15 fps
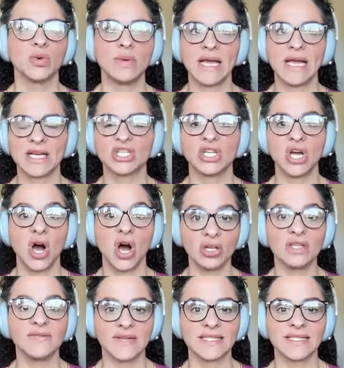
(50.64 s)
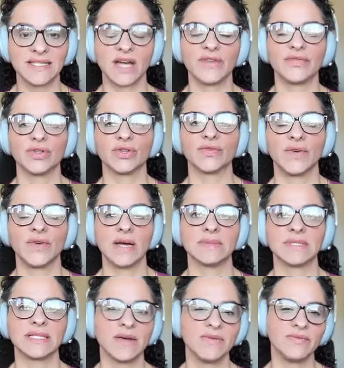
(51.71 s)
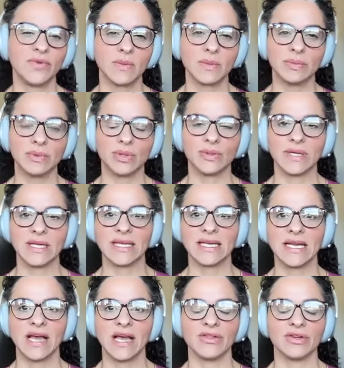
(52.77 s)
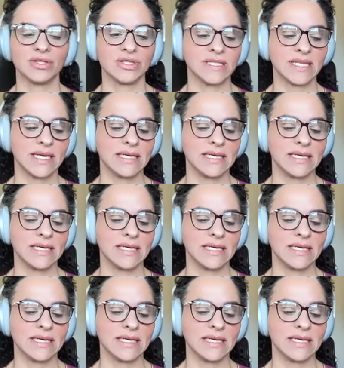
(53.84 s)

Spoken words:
We actually, all of us suffer from some form of bloating than others.